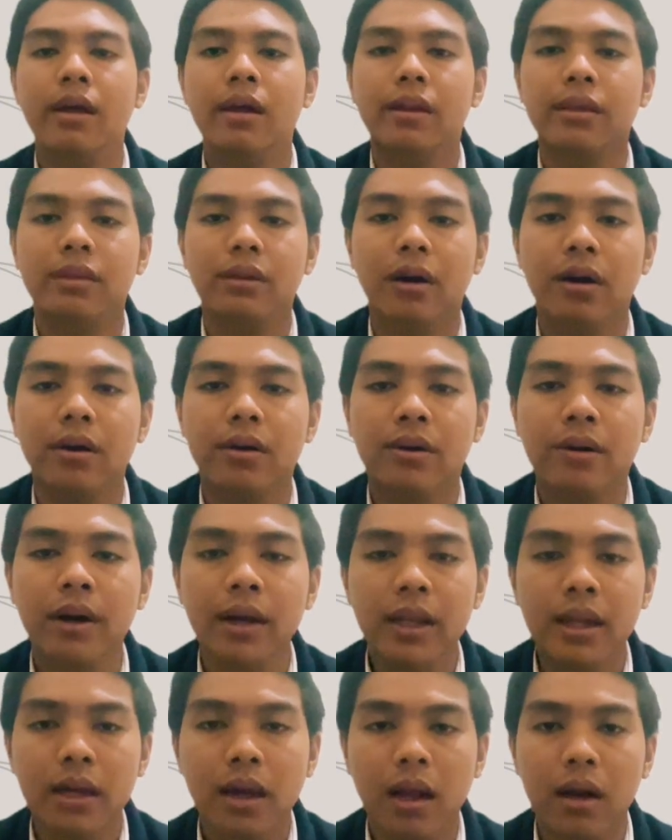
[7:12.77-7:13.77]
The
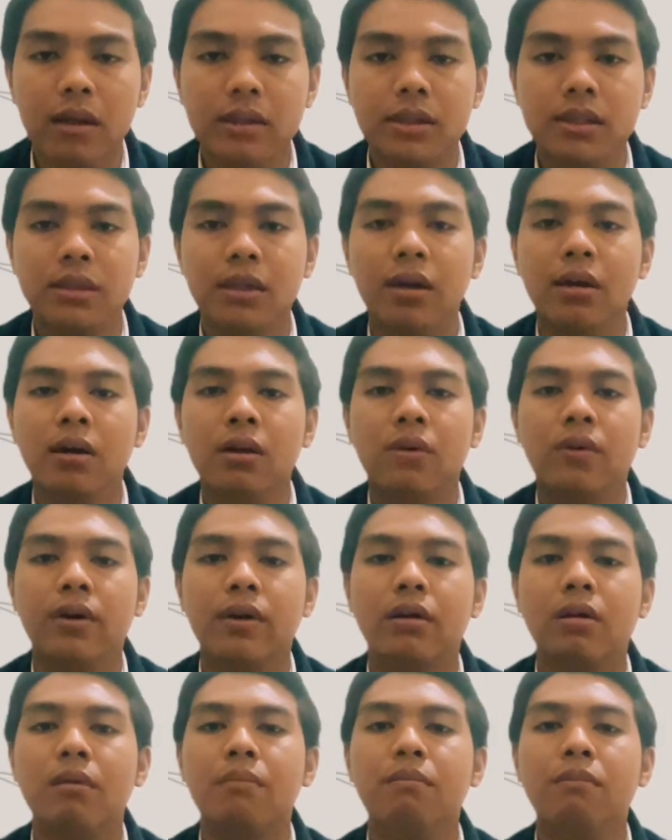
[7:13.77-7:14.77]
critical
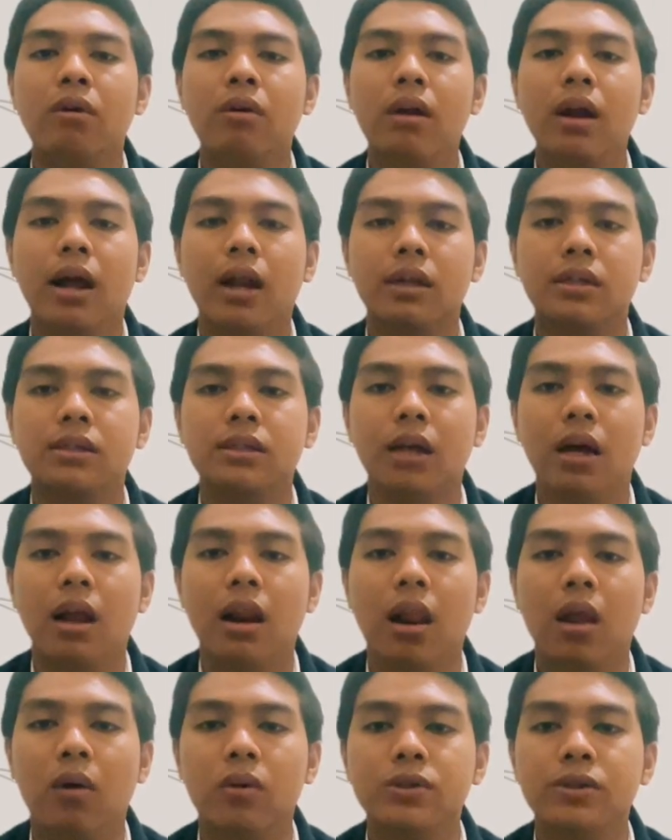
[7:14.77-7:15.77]
curriculum models
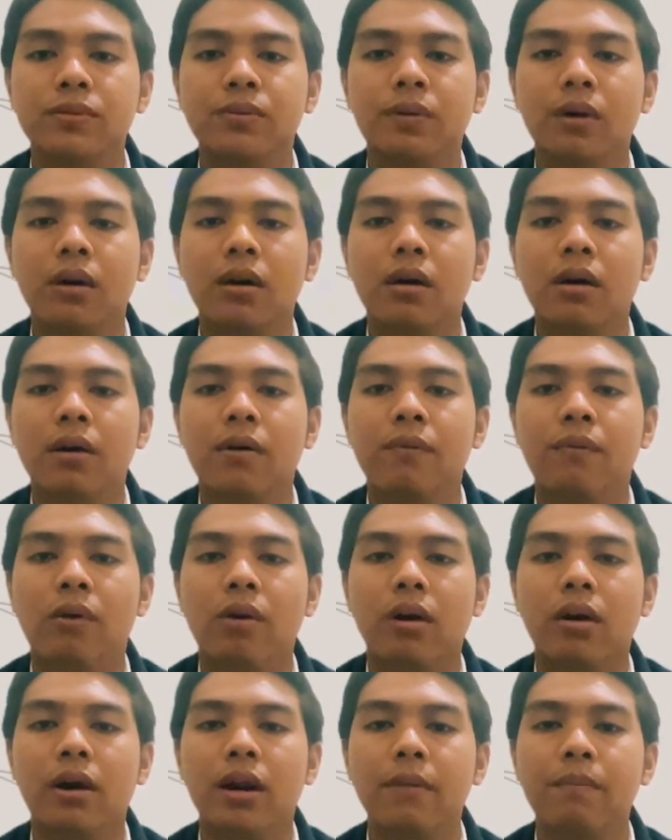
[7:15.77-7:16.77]
allows for
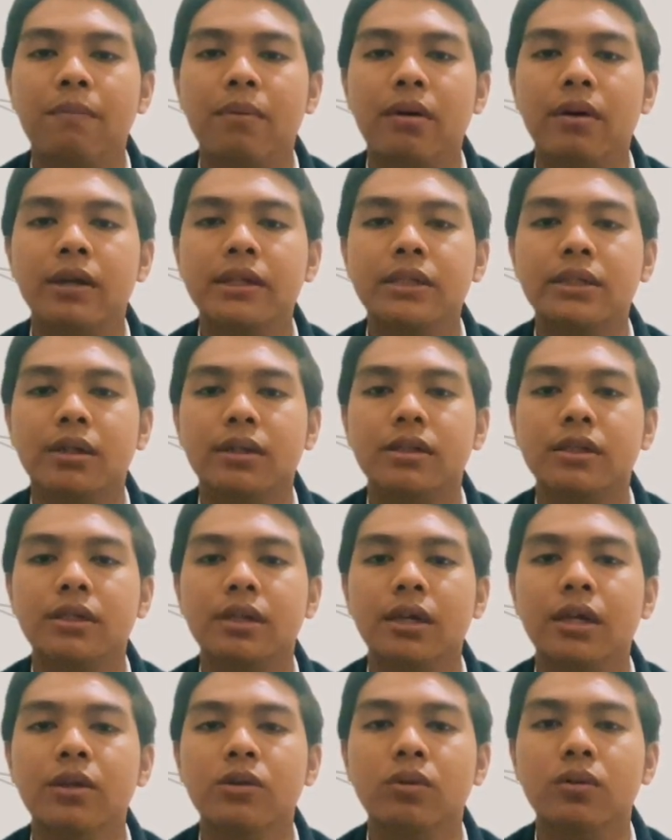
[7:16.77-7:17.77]
a deeper research
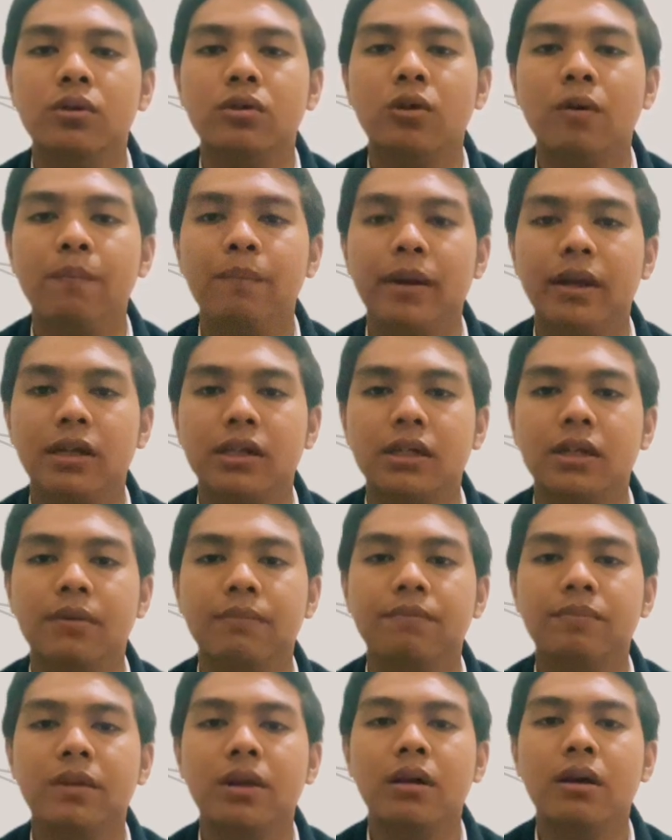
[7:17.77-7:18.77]
into topics.
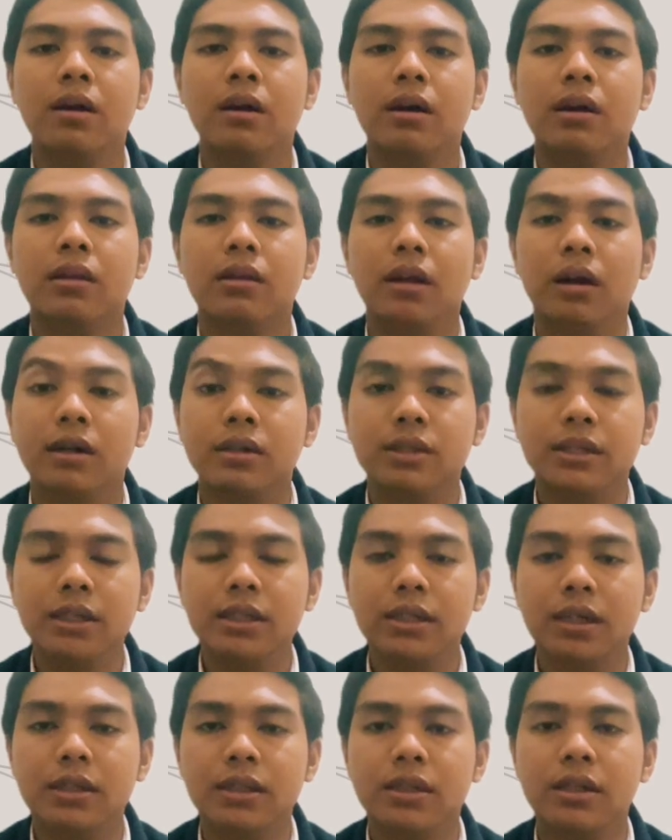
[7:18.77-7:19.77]
The
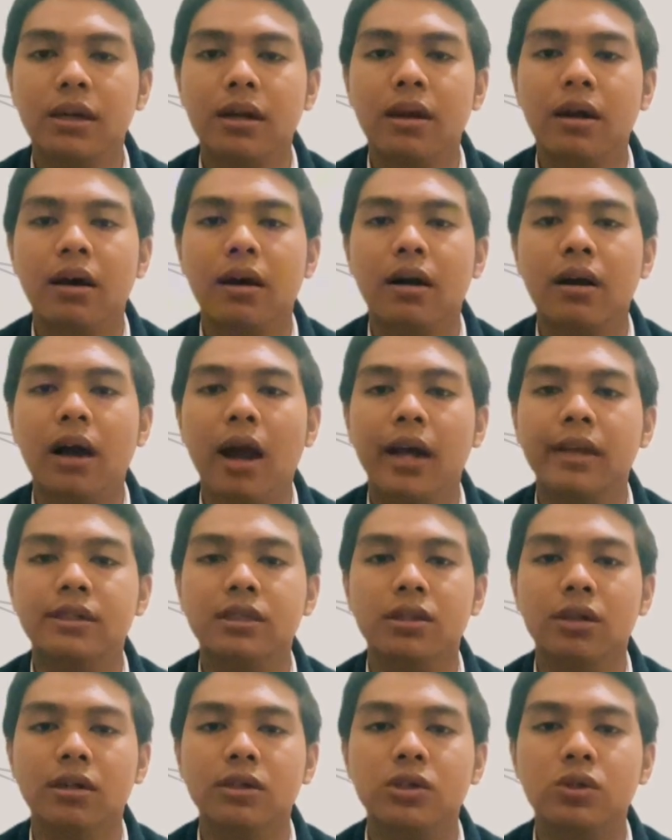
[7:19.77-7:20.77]
teachers guides
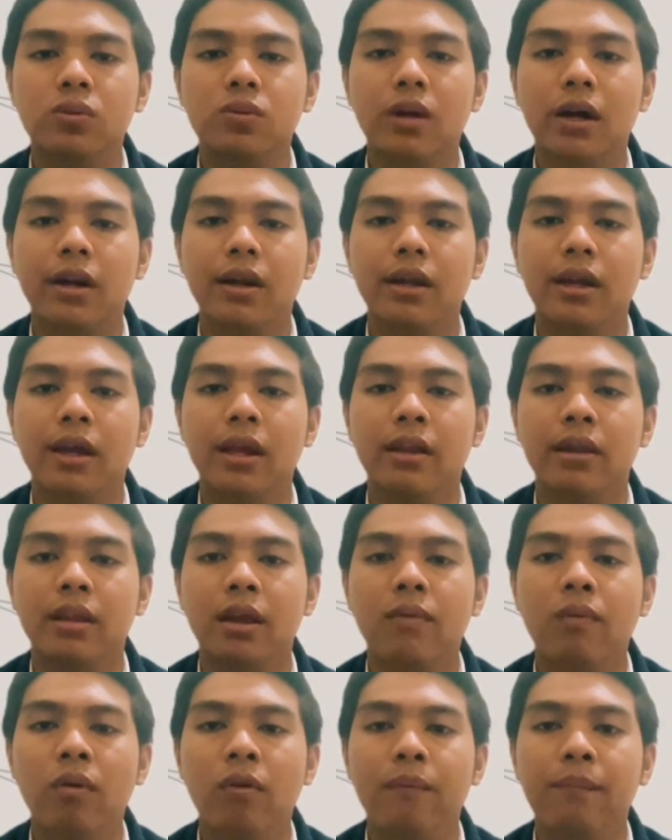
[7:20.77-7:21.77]
the student in
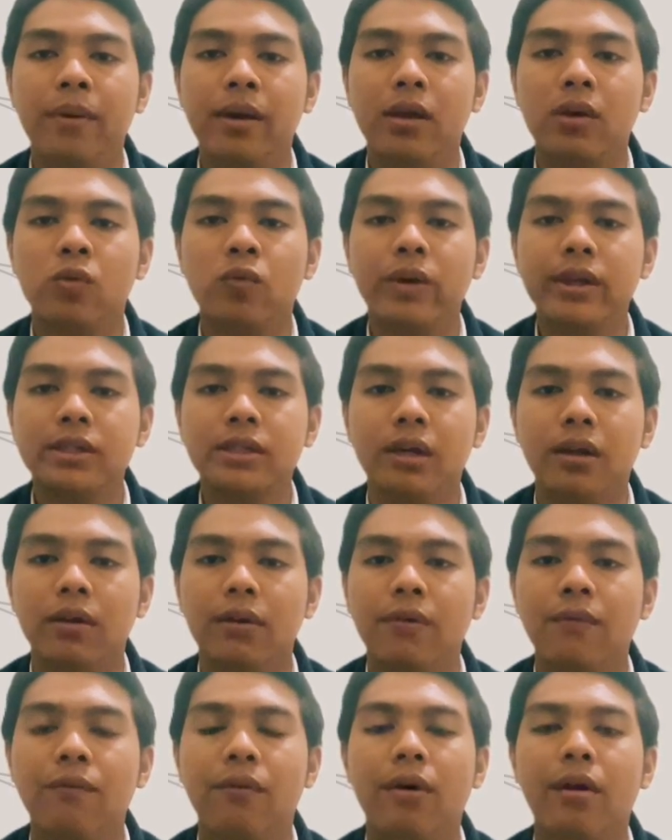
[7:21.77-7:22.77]
developing questions
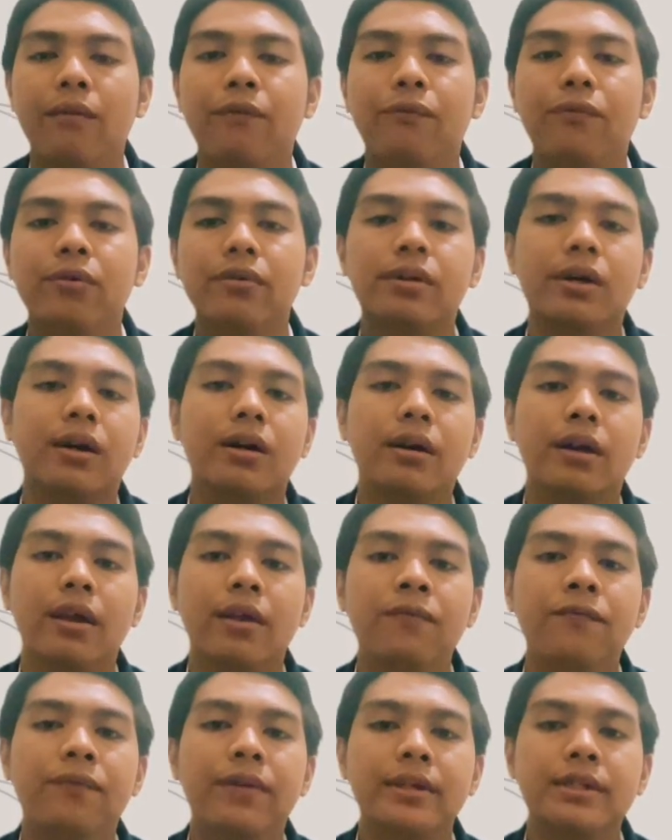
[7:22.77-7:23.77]
for further
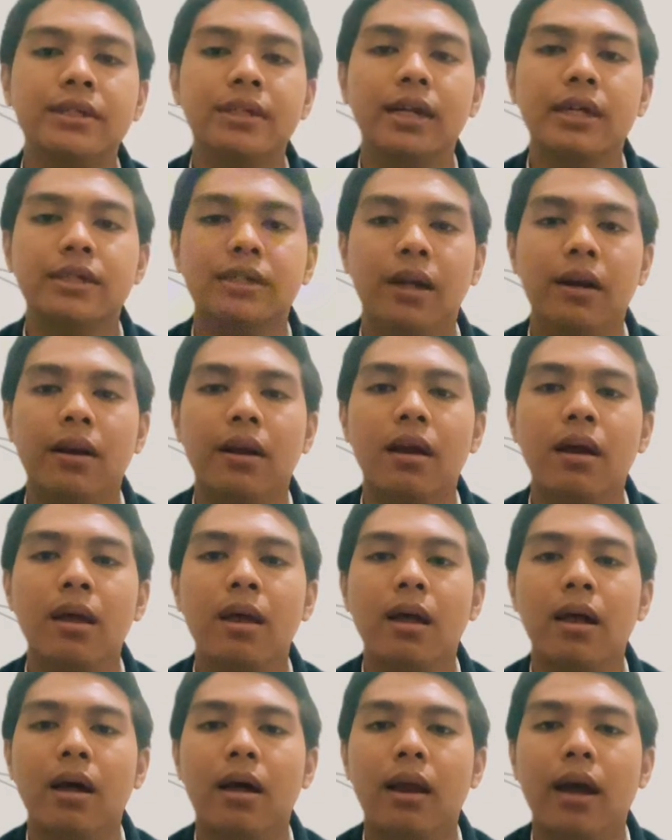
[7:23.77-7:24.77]
investigation
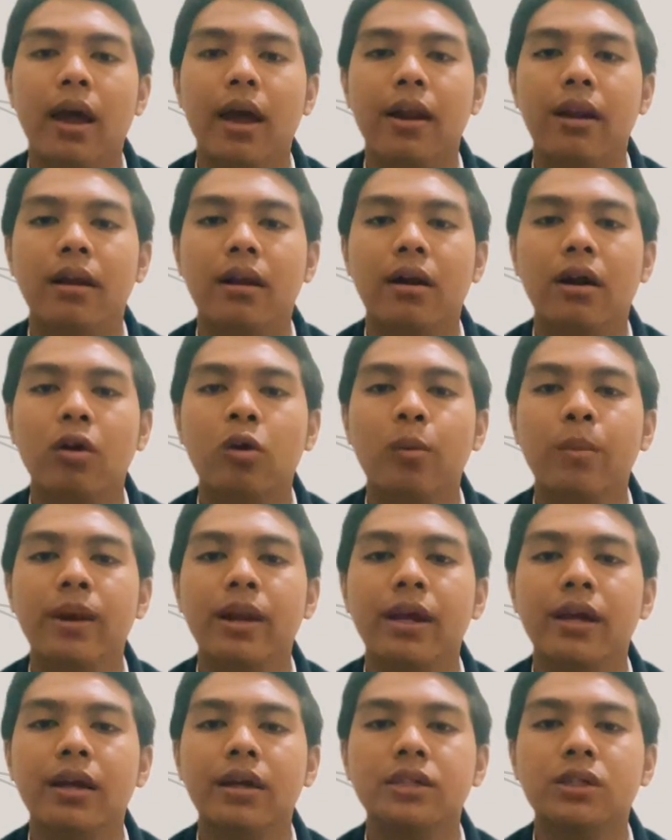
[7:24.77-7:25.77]
and
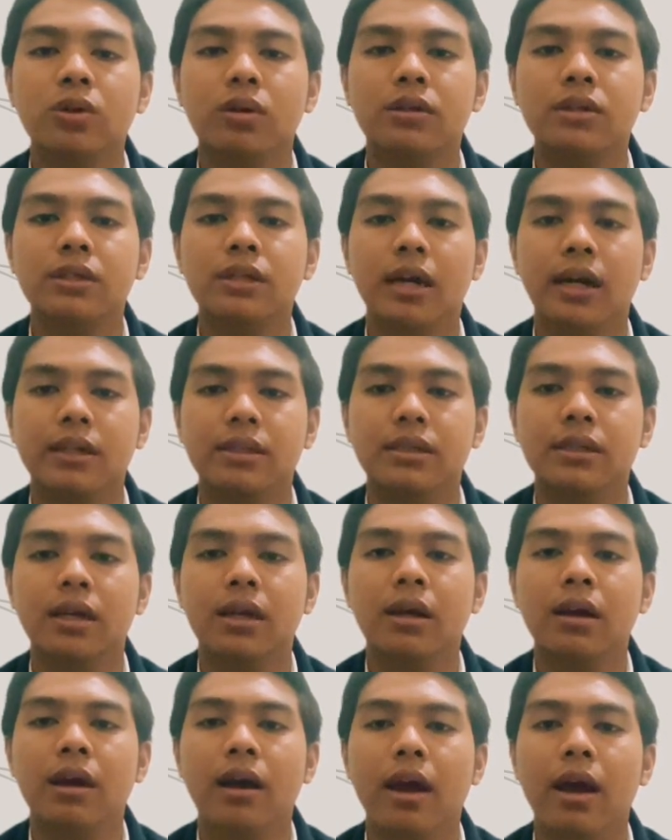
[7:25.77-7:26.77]
recommending research sites,
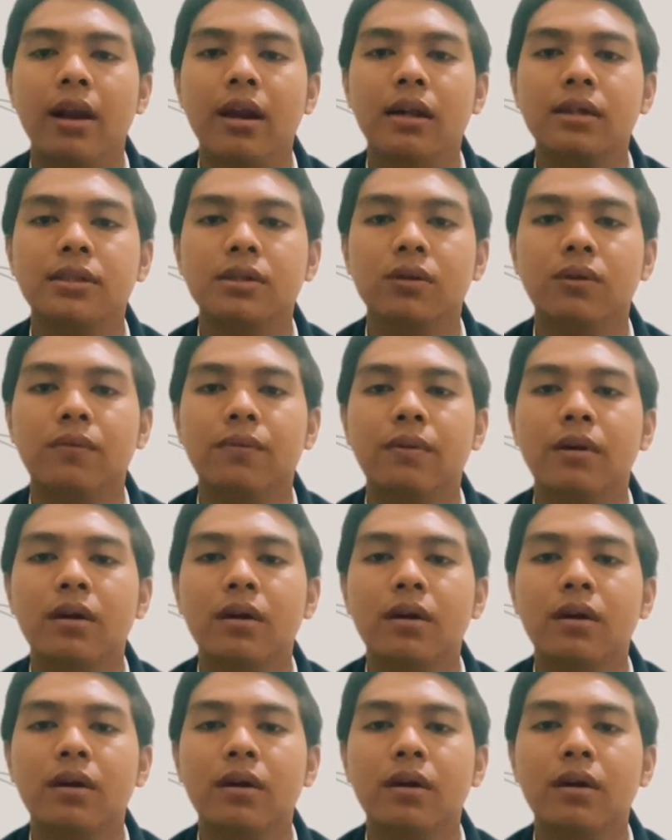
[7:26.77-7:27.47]
and also